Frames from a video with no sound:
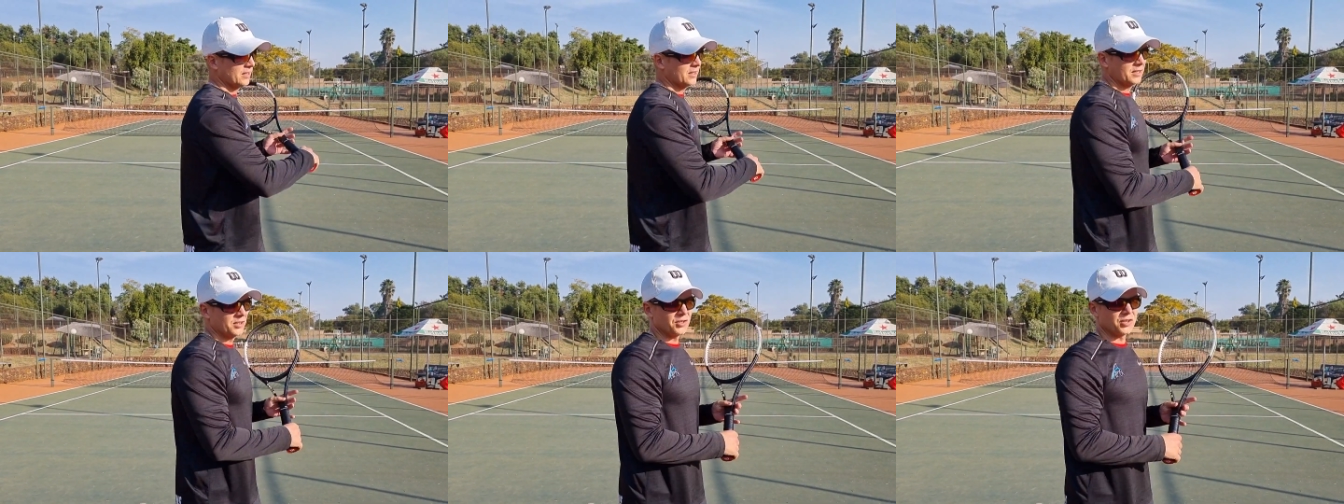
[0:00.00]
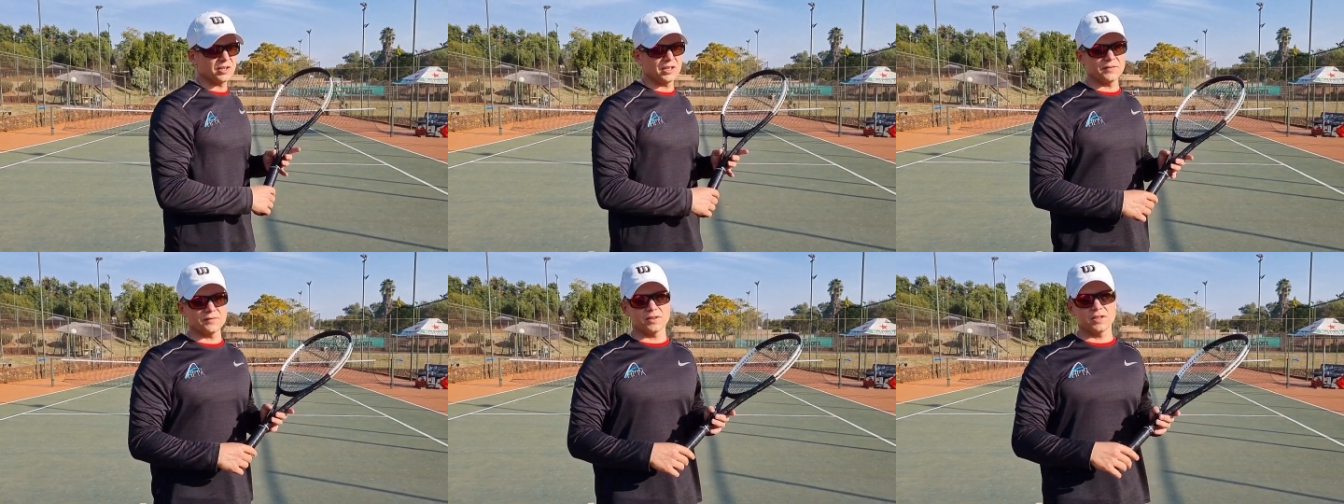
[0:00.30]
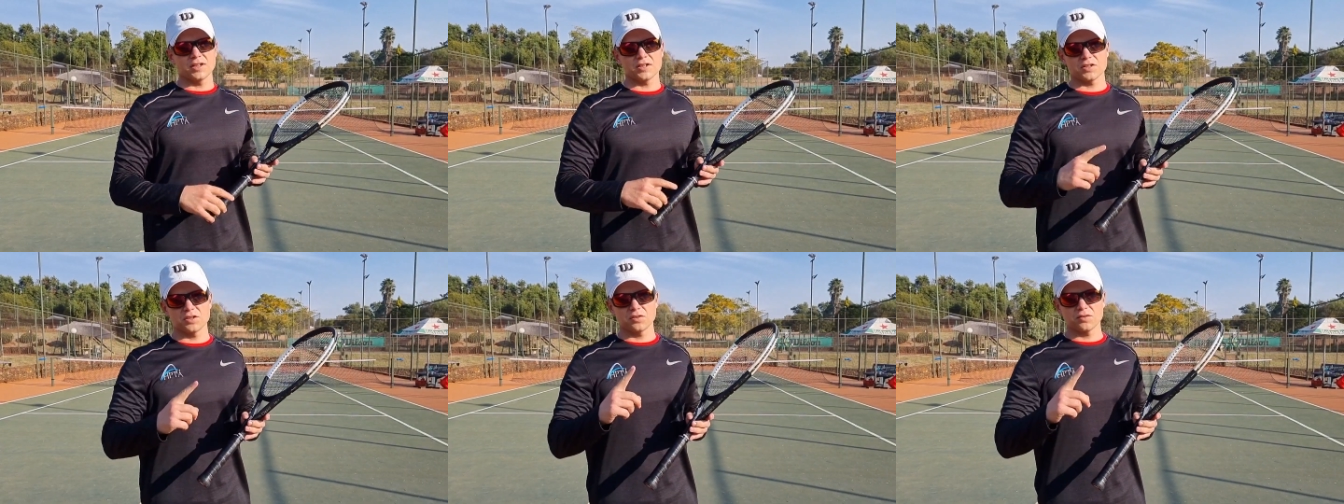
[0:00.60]
You can even
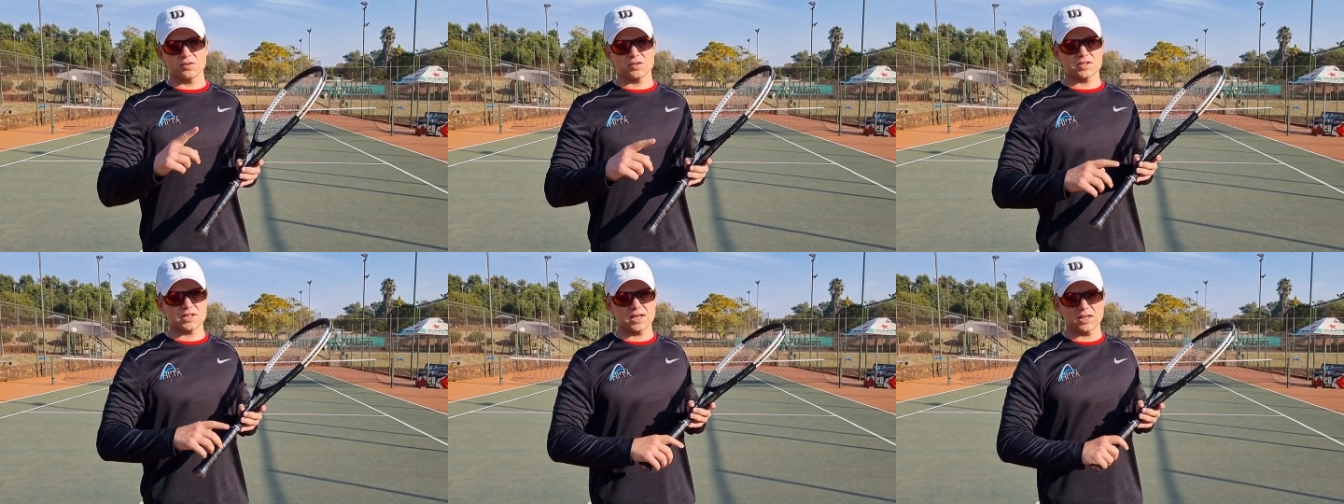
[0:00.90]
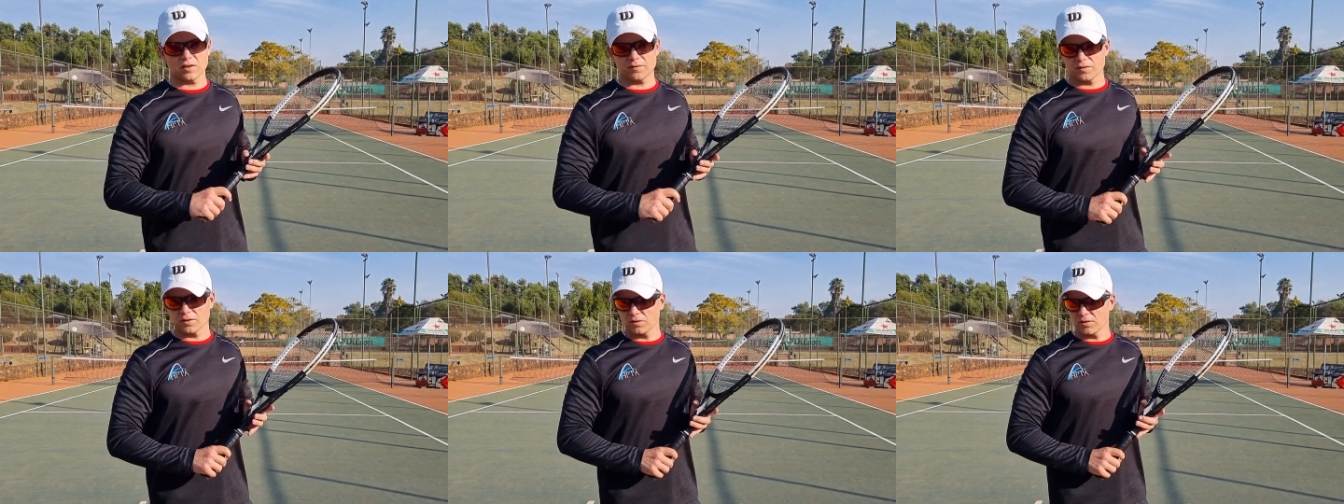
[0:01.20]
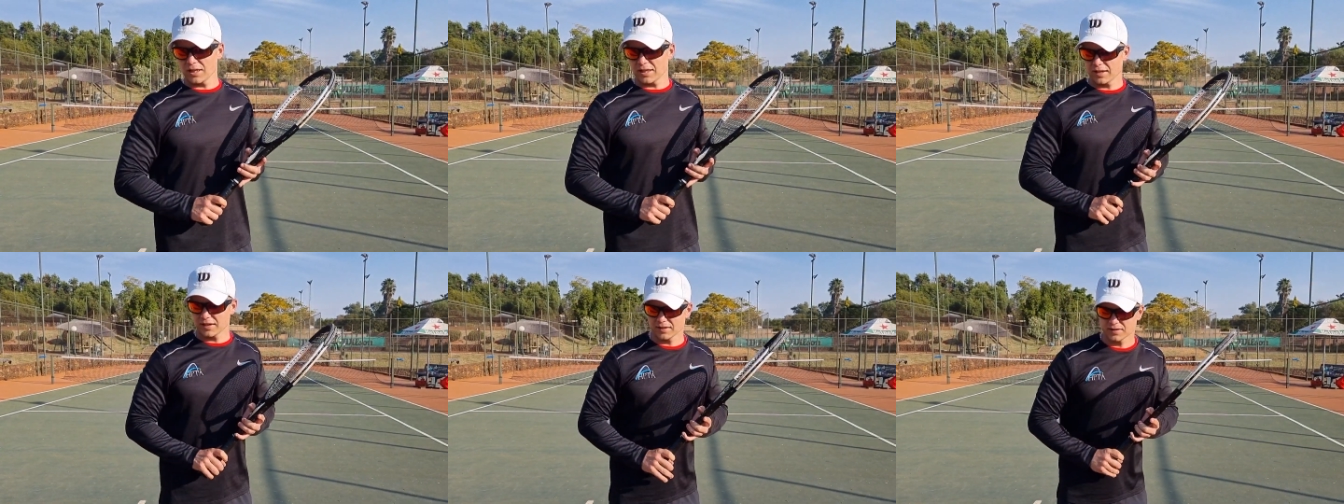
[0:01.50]
listen to the sound of the
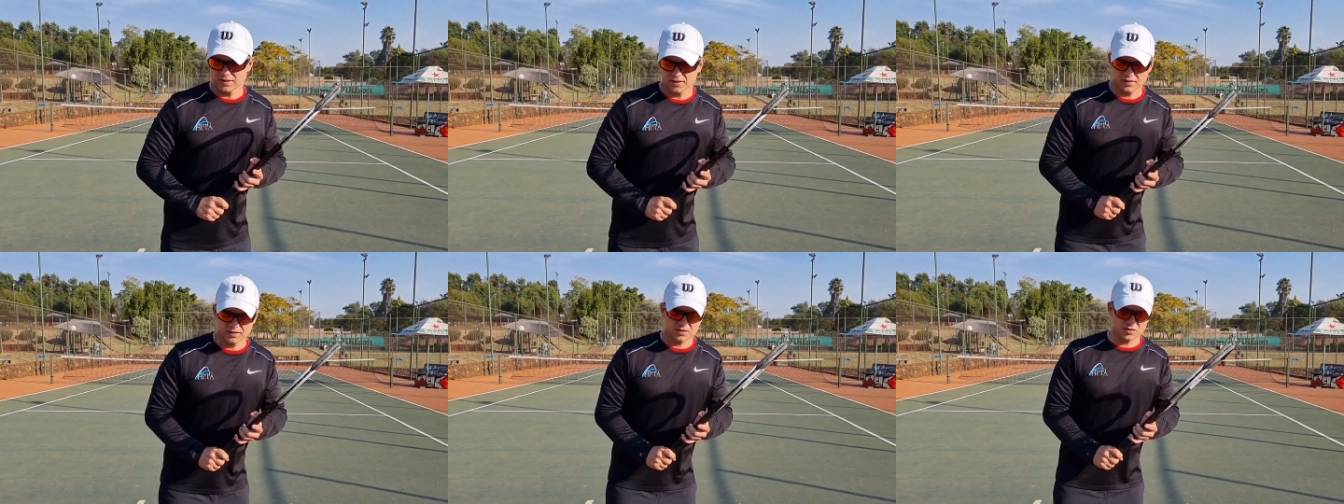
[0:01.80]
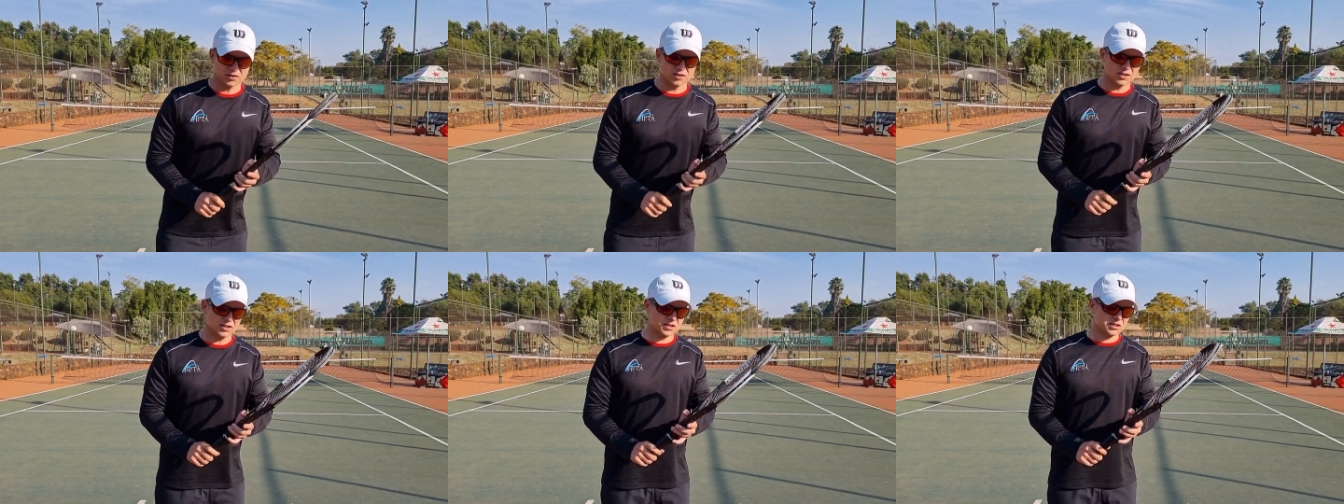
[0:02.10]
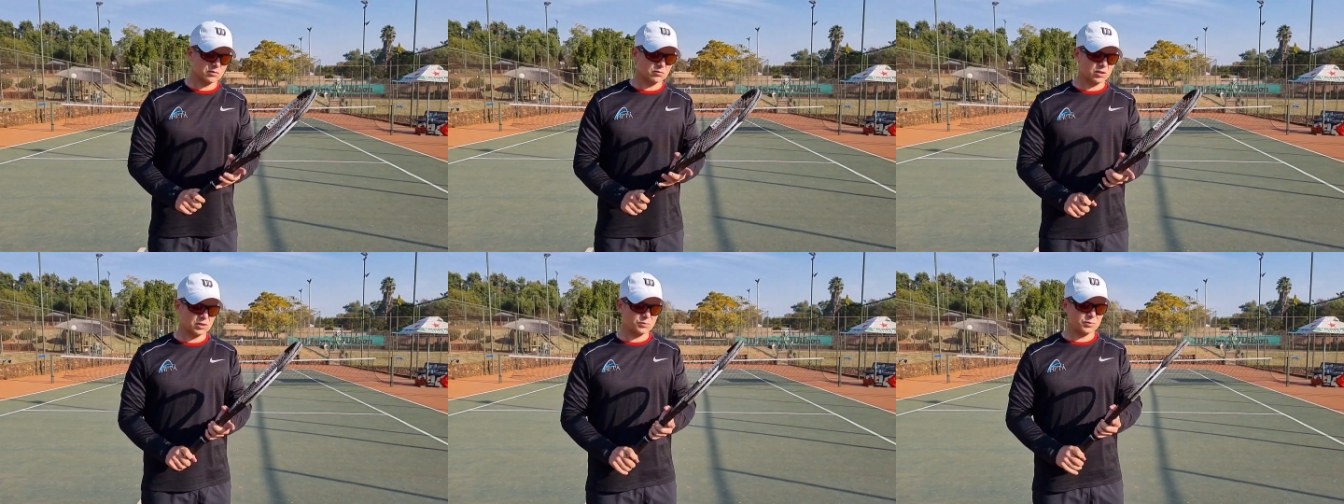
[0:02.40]
racket. So here's
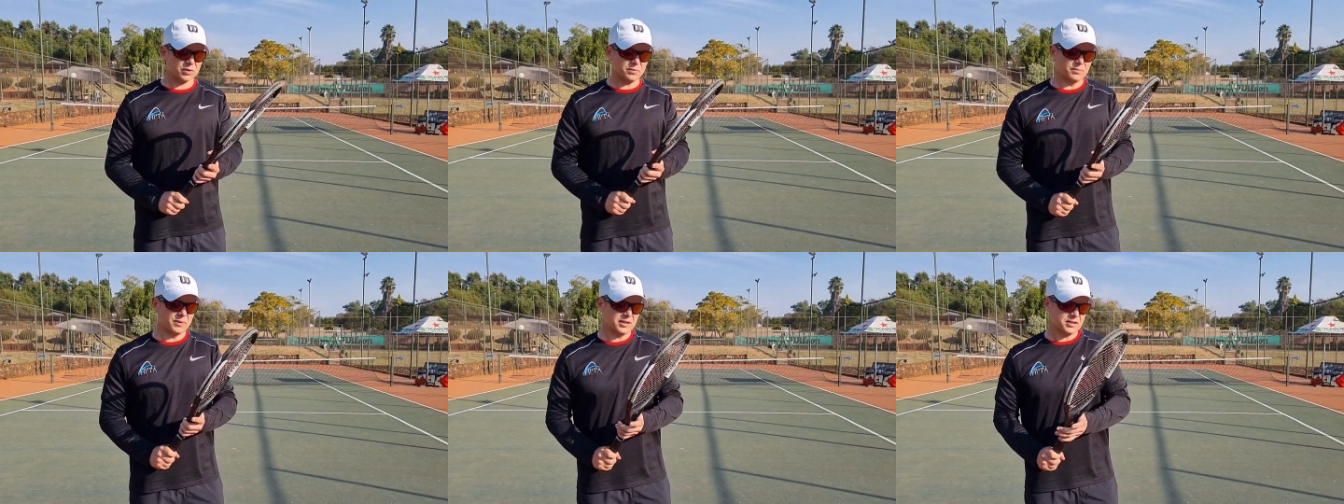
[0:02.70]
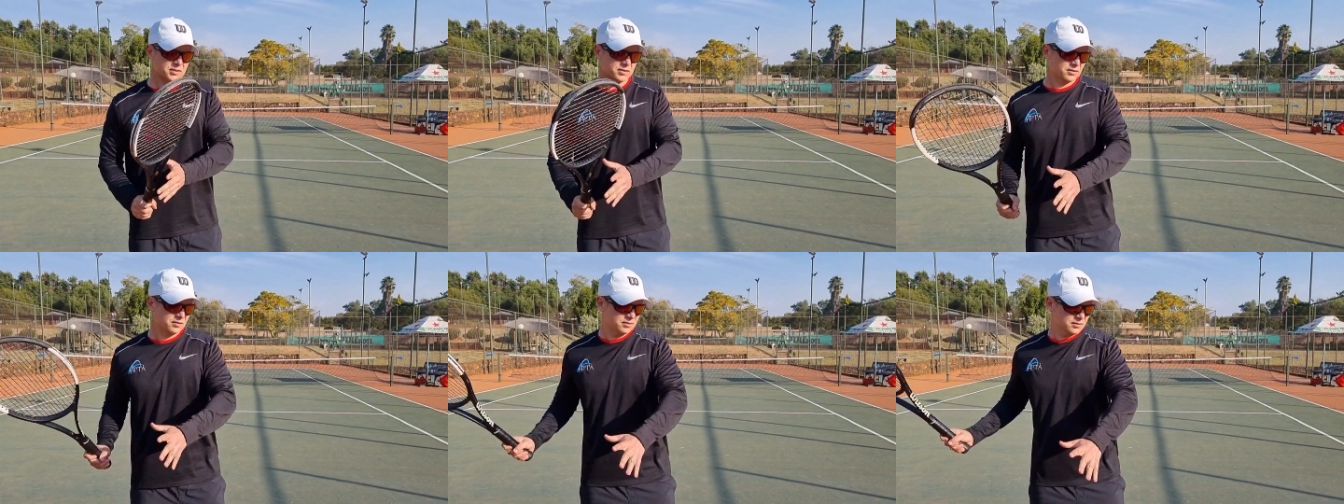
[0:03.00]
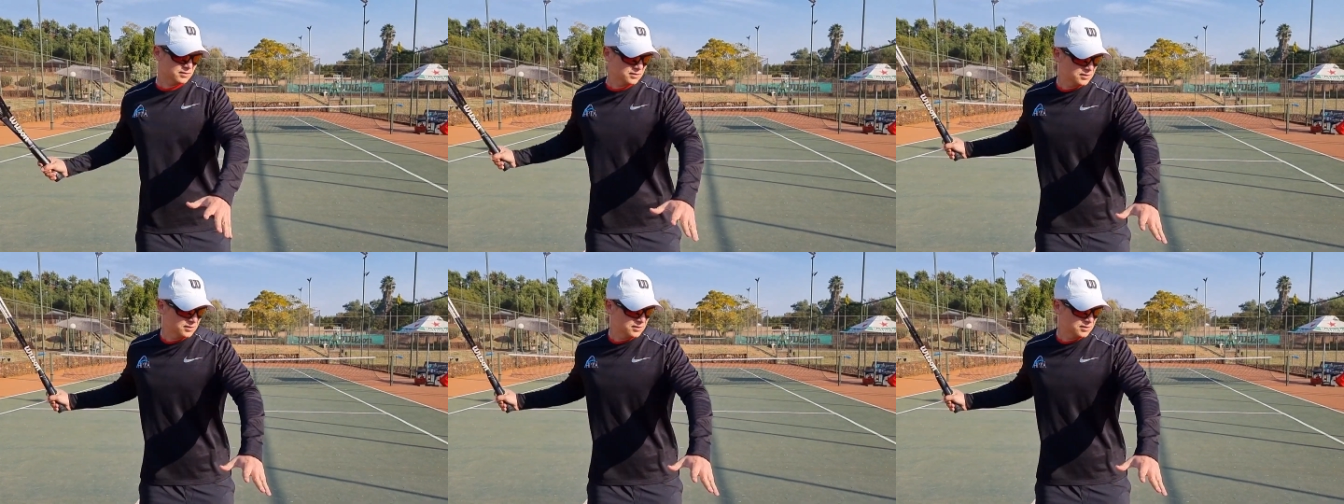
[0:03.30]
the one with muscle.